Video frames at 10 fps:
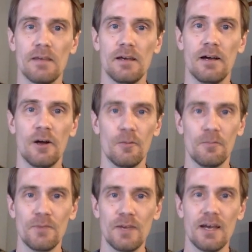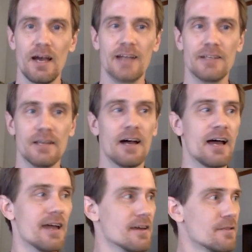
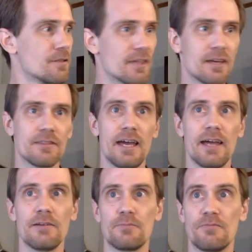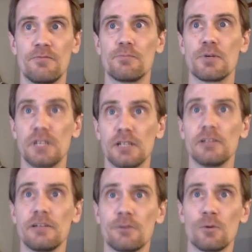I think that
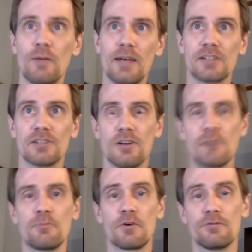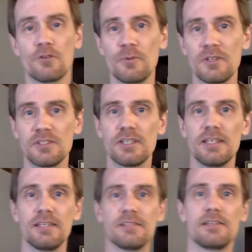particularly for WebXR, performance
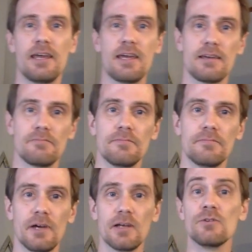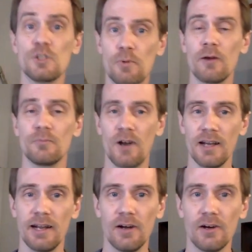is a huge problem
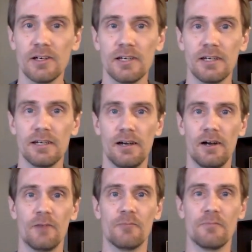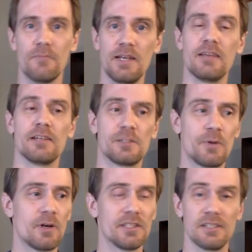right now. Many of the
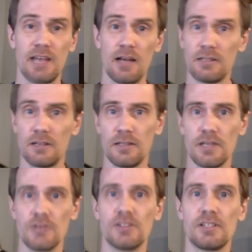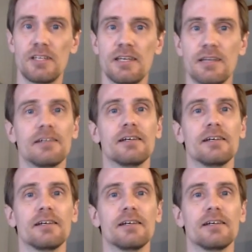experiences out there that you see,